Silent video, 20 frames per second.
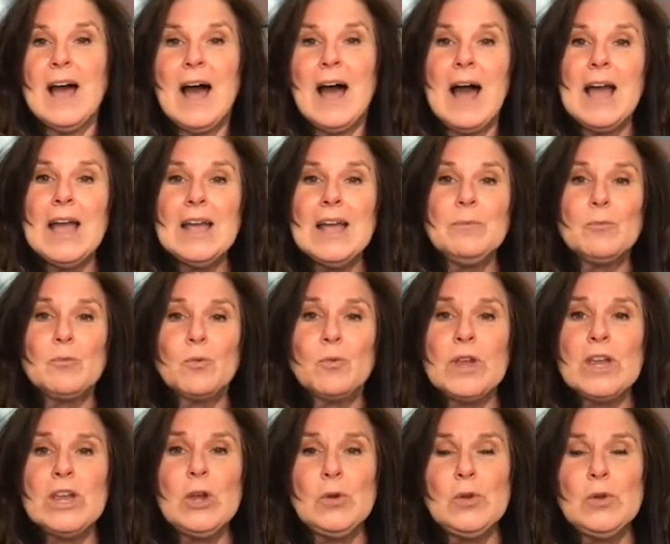I am
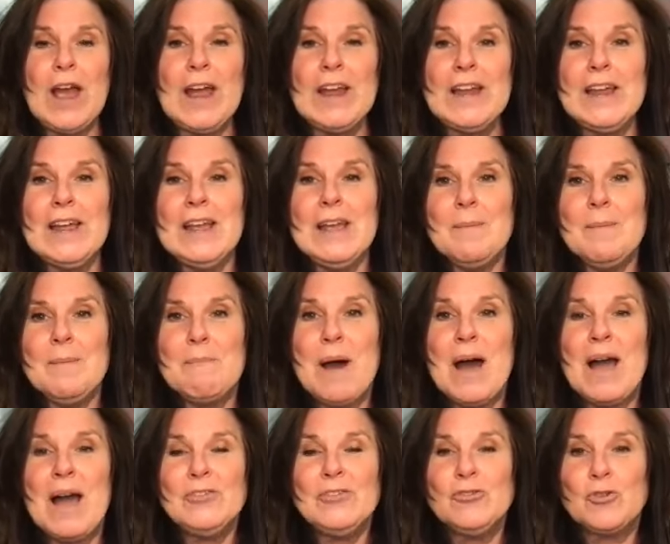reuniting
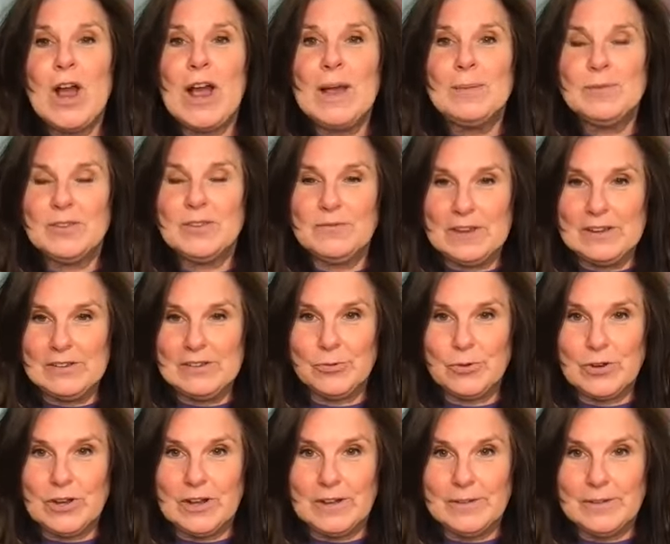my tribes of
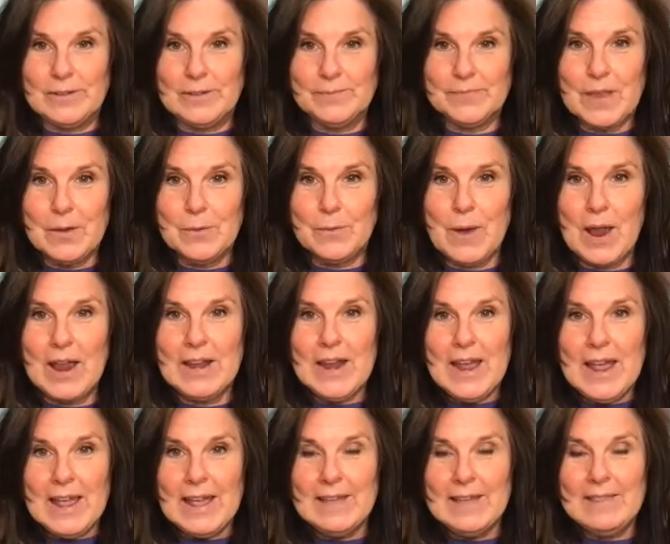Israel, right?